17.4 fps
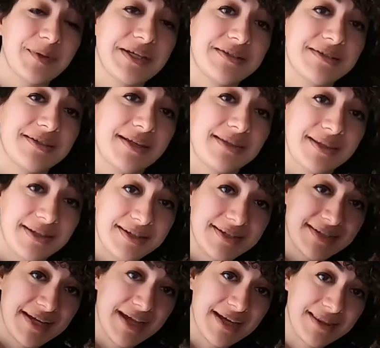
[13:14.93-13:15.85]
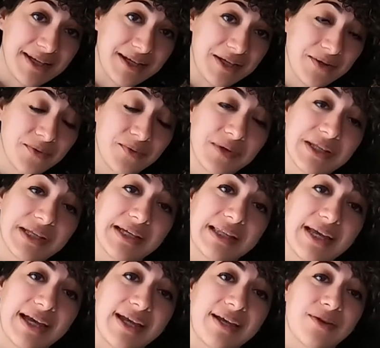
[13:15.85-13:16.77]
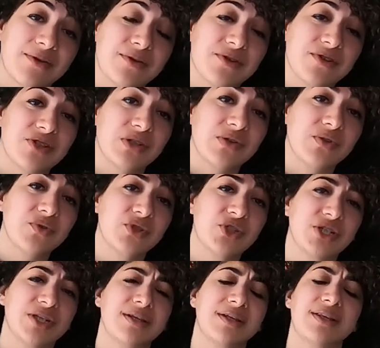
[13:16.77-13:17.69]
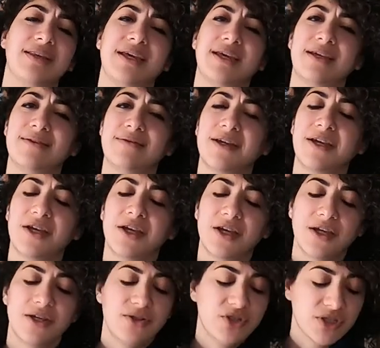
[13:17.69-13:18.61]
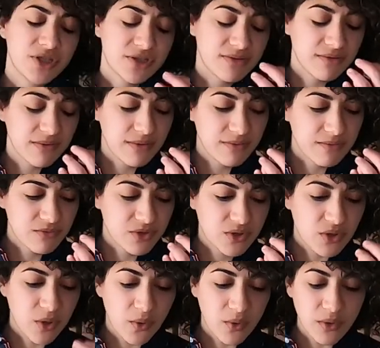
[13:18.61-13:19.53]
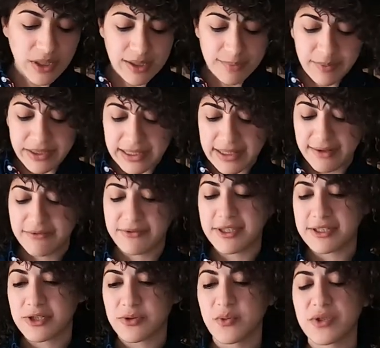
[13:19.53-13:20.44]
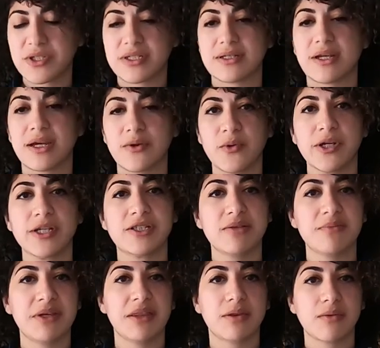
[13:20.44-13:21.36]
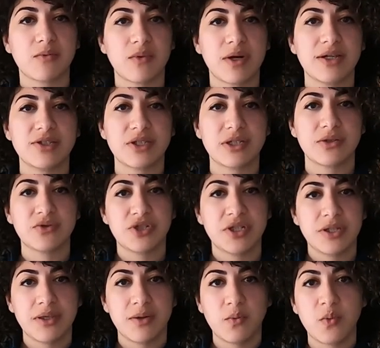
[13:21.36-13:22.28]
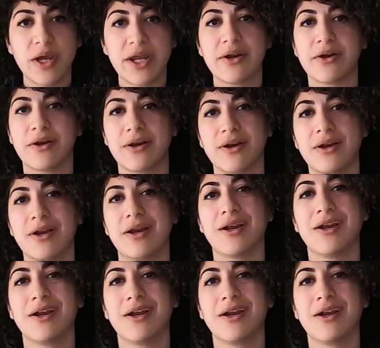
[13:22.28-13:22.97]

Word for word: means that the design that you really like or a solution that you just totally believe this was going to be the right solution, the winner,